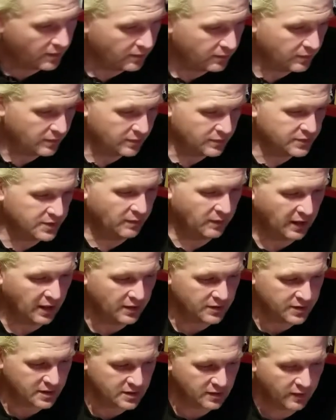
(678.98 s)
something else,
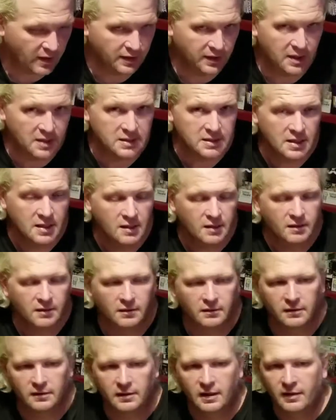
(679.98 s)
because I've got this
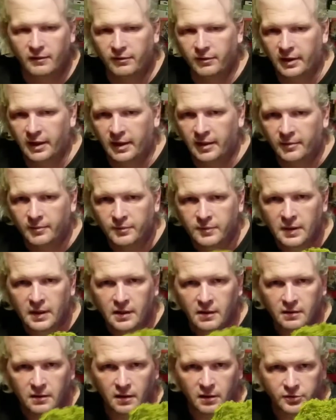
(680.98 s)
lovely
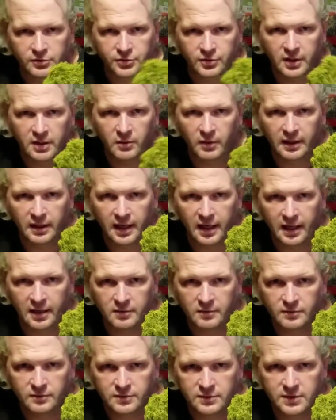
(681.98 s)
little tree we're going to add
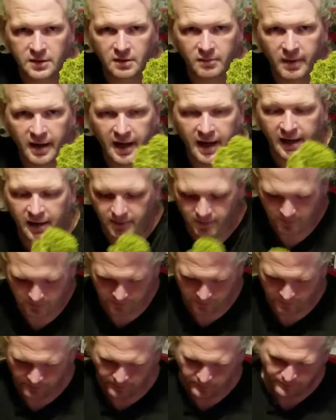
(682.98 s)
to the back.
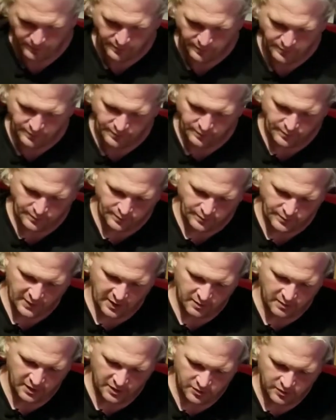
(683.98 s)
And my
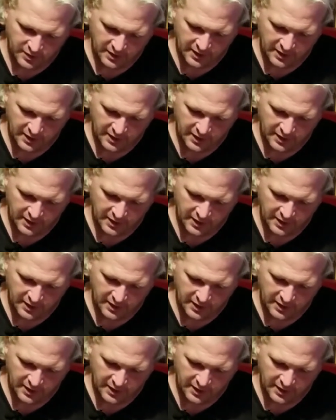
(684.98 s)
tree kind